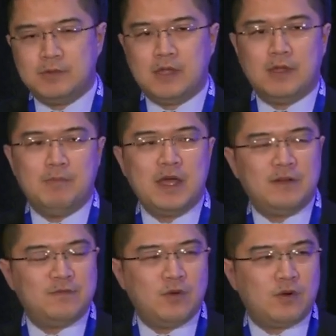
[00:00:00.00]
a, a,
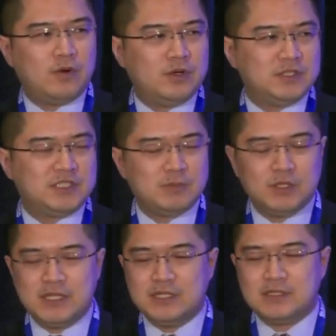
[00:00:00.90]
metaphor or a simile
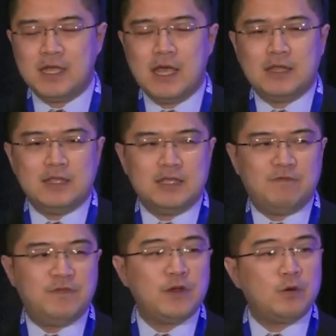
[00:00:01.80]
is the
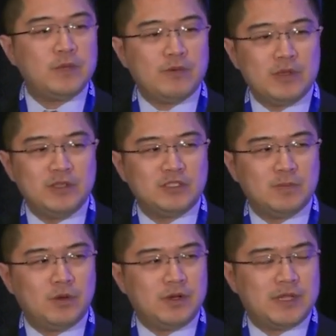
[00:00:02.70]
film that we used to
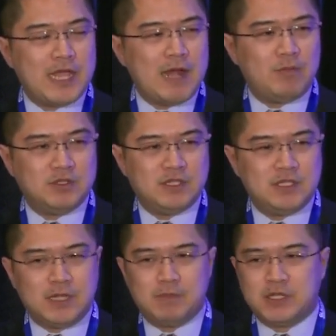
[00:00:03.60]
put in cameras to
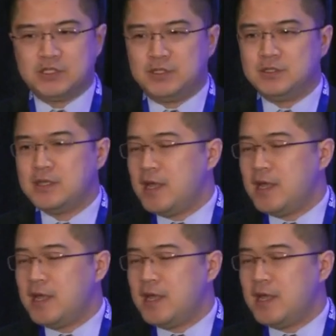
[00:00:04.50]
take pictures.